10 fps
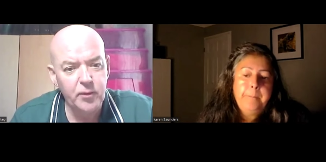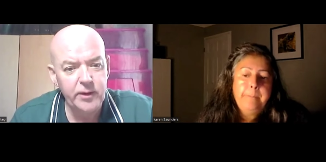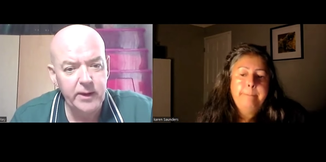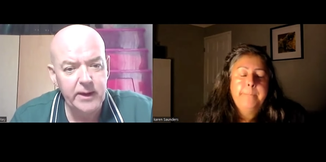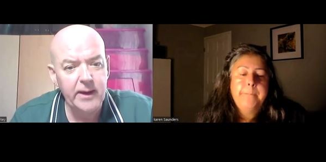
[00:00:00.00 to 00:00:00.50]

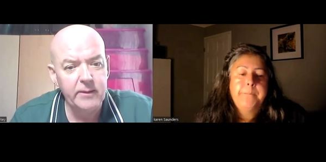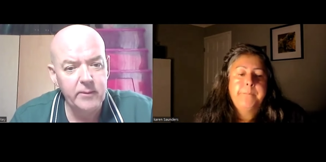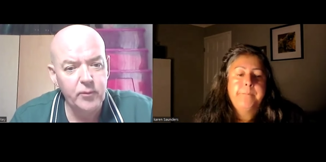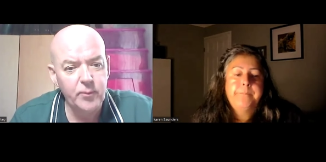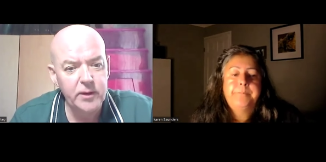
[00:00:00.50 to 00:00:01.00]
Speaker 1: body
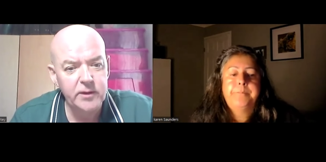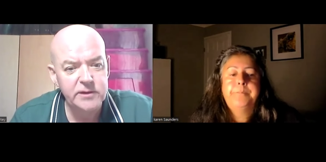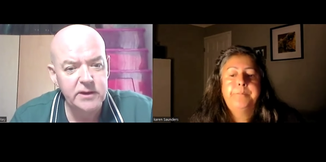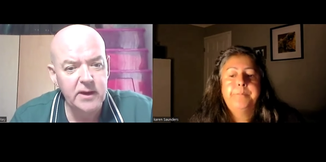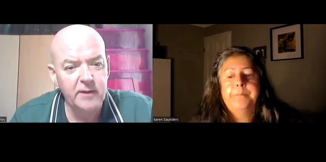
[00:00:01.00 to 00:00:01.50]
accountable because
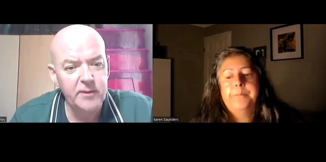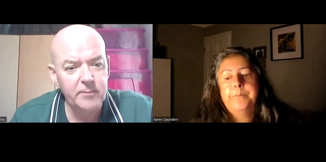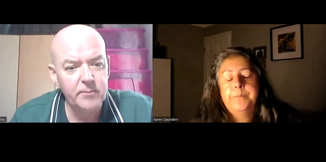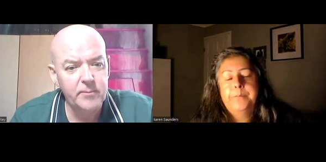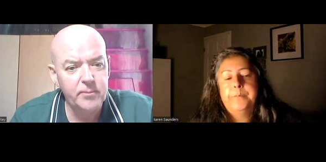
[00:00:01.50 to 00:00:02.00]
the
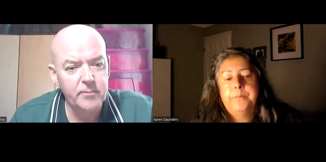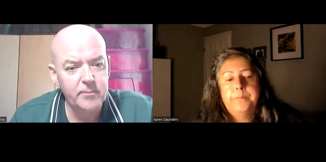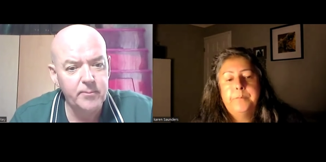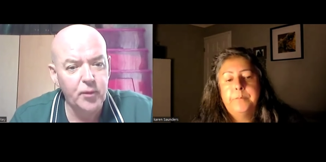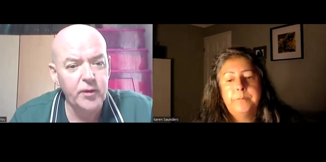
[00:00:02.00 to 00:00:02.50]
governing
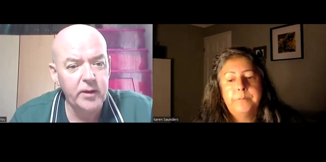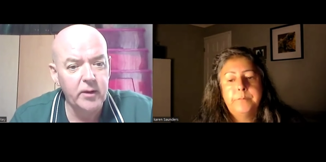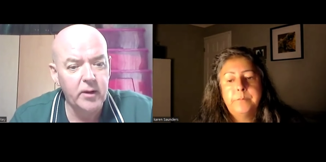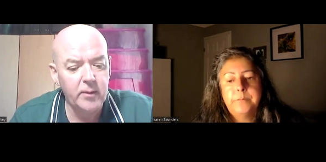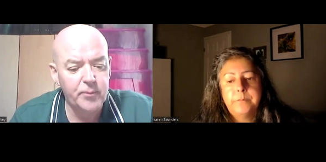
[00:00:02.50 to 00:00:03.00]
body
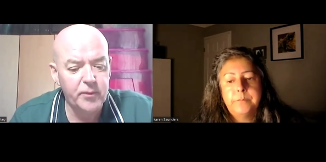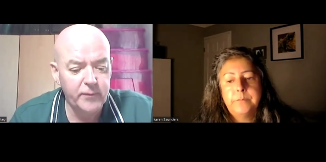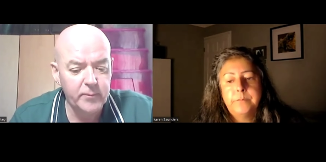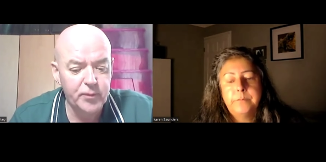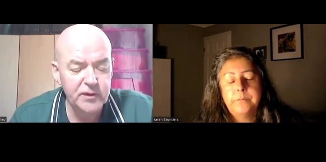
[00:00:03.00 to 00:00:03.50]
are,
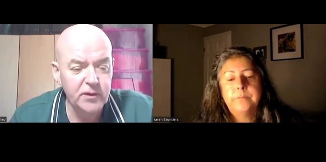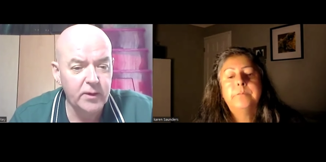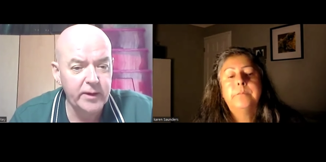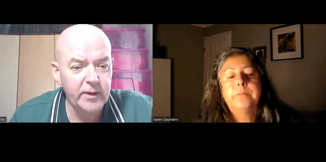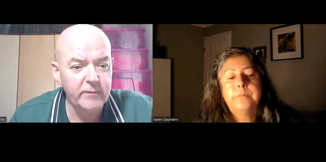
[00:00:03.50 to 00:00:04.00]

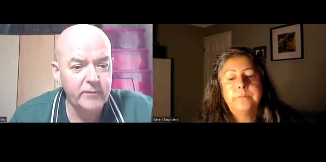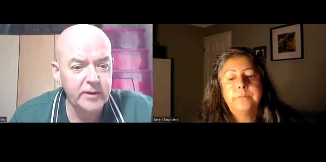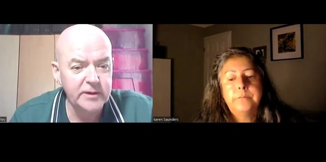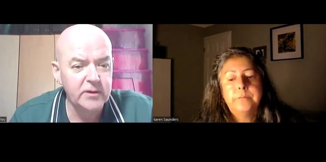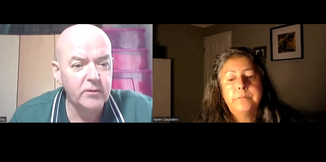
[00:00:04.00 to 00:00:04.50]
presiding over
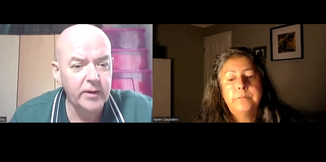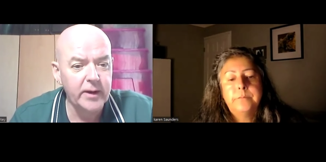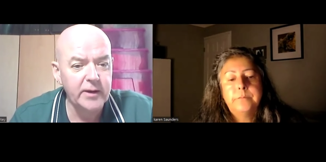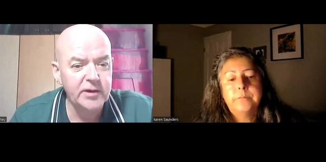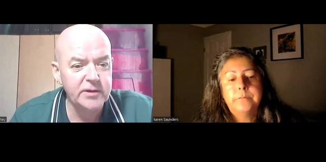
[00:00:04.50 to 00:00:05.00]
these
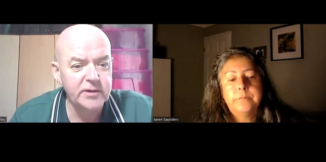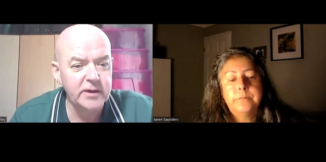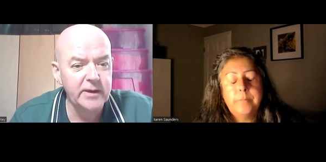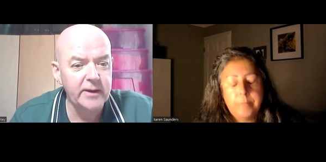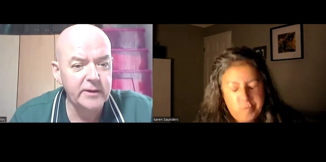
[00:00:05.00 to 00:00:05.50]
congregations
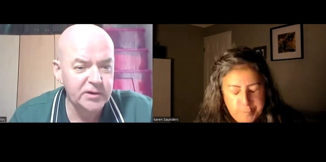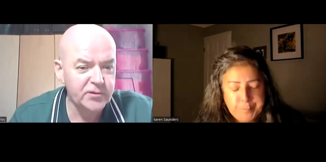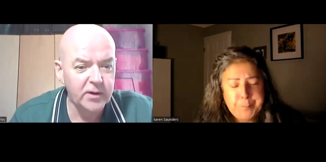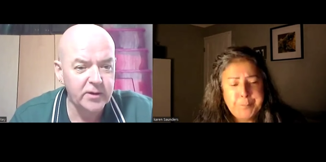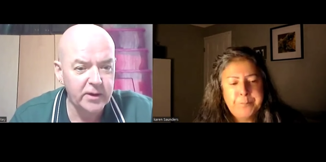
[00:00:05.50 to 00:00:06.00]
and they're
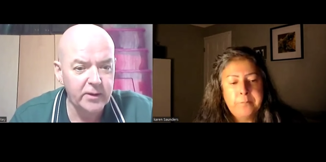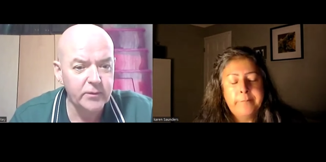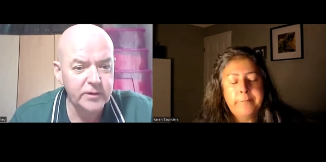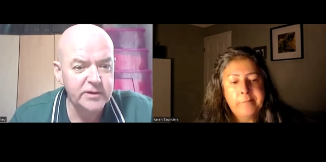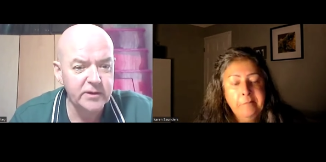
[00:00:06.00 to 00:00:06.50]
instructing
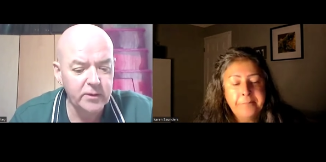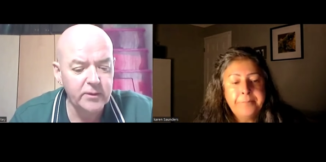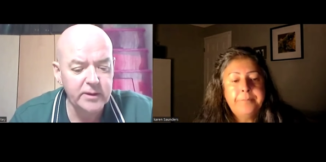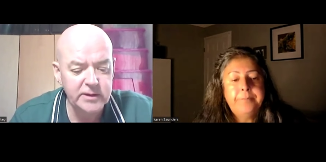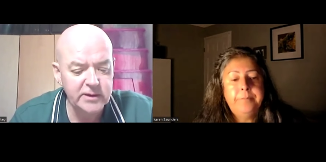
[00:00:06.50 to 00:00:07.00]
elders to do
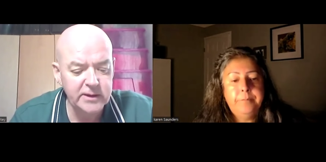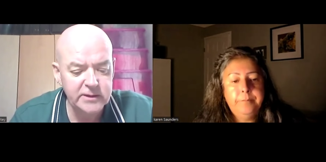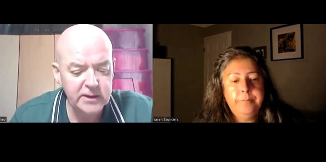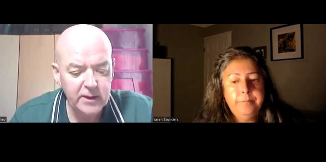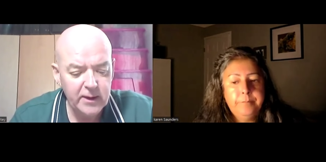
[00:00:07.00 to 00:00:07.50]
these
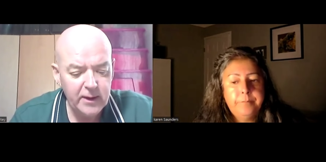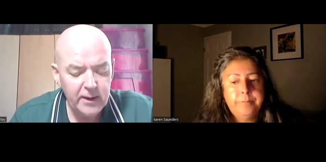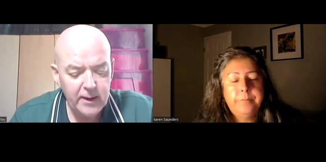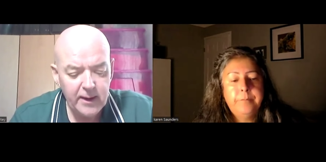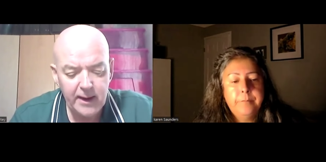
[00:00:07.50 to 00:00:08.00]
things.
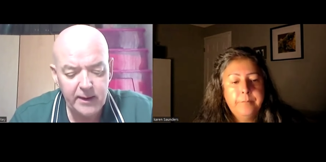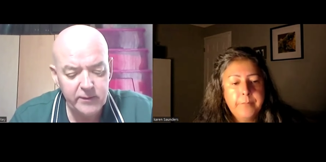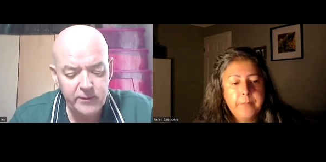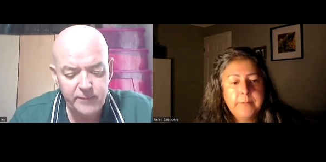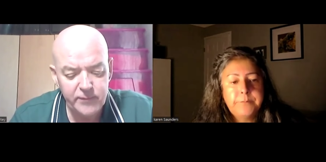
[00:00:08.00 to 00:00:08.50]

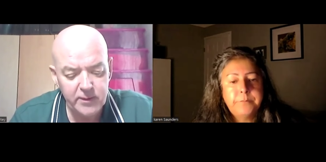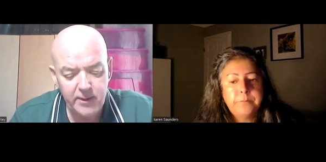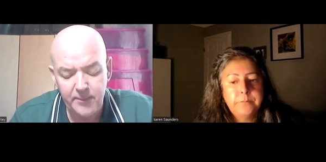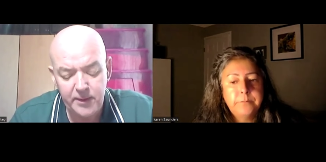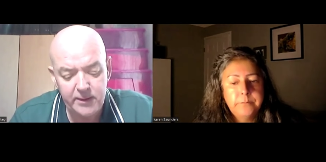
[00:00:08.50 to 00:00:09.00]
And
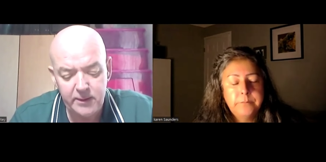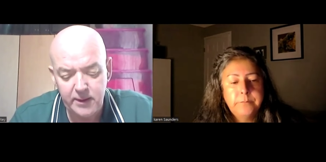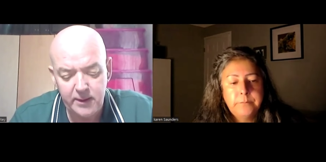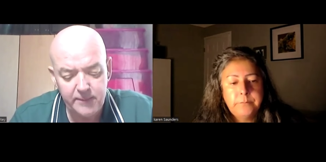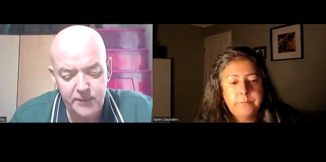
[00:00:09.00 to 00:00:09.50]
I mean,
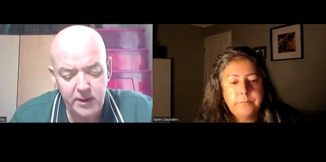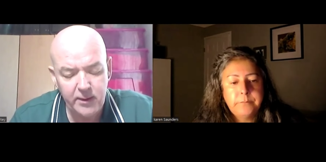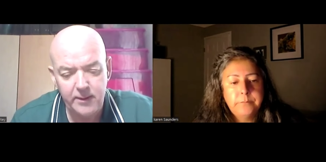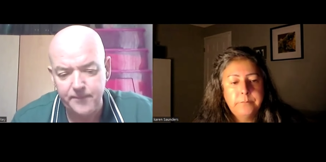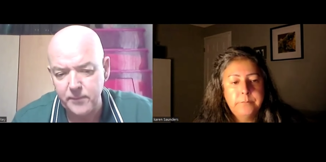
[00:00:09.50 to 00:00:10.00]
the you know,
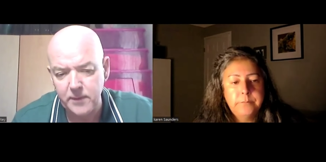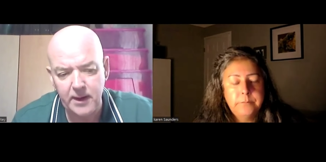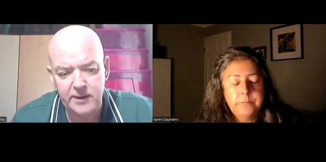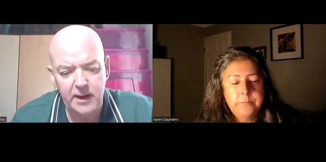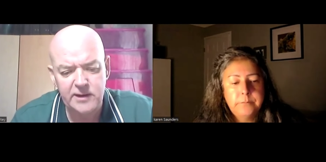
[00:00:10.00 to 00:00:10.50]

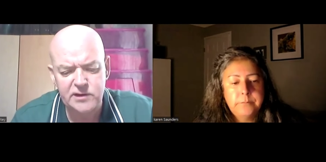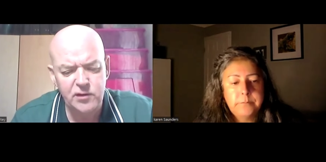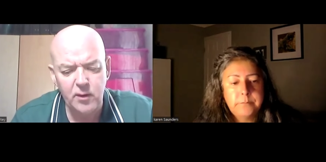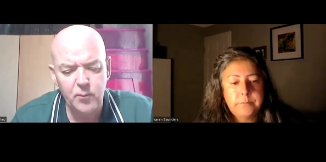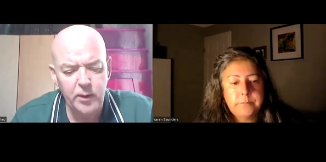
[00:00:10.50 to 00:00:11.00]
as
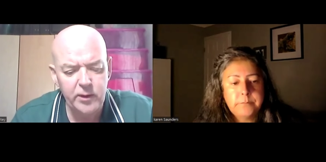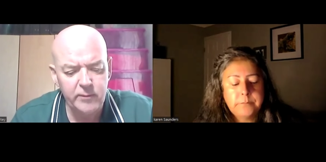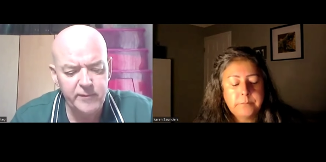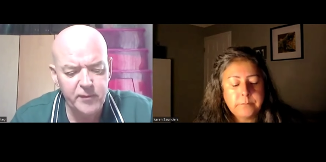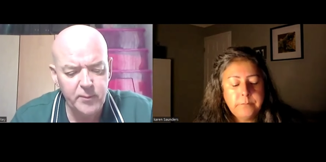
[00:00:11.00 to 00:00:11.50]
time went
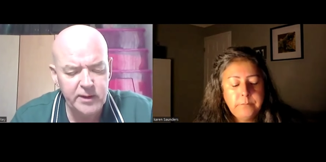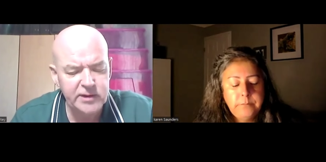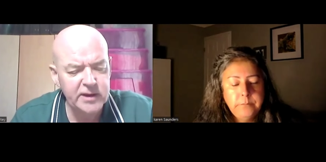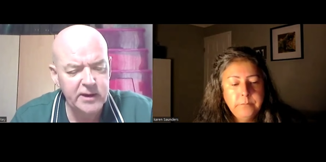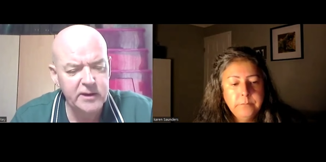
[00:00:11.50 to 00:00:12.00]
on for me,
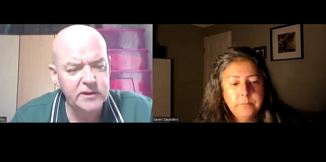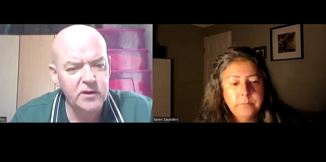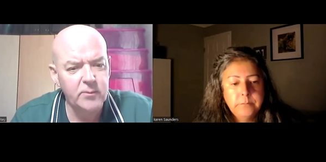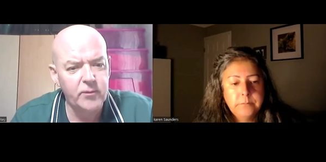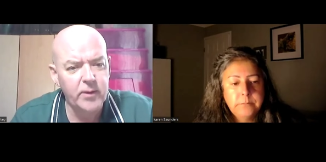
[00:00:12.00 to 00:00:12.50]
second
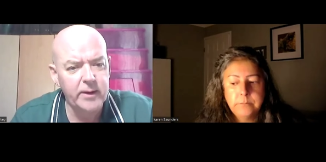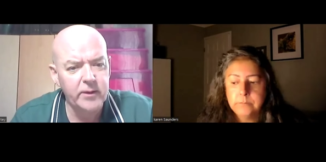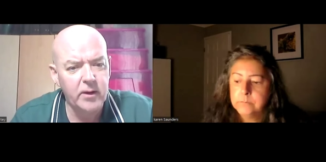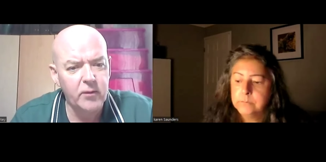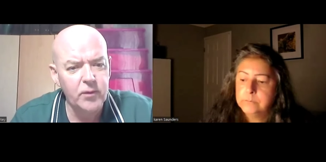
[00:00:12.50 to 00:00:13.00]
time around, I,
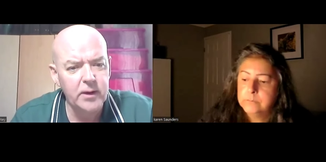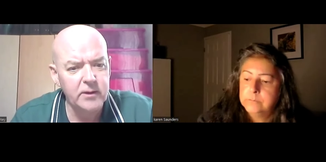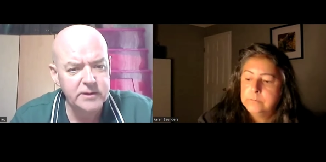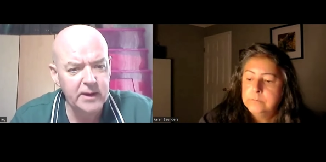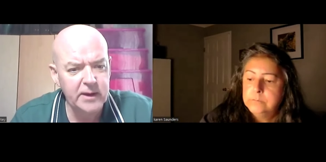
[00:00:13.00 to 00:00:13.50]
I
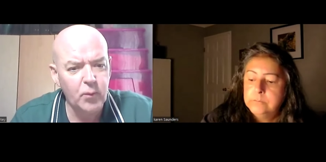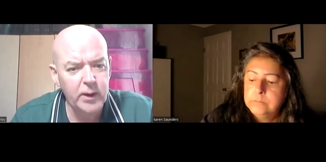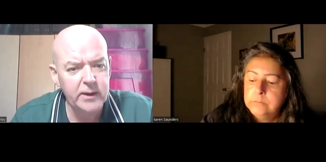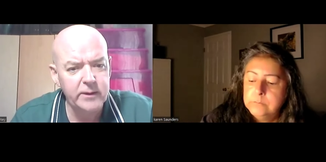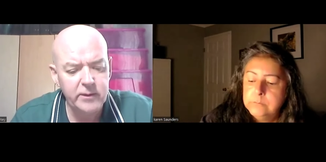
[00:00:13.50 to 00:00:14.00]
realised how
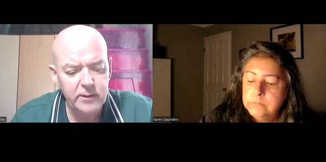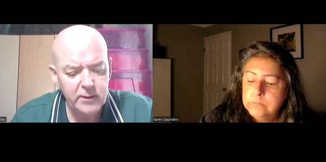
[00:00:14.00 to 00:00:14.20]
wicked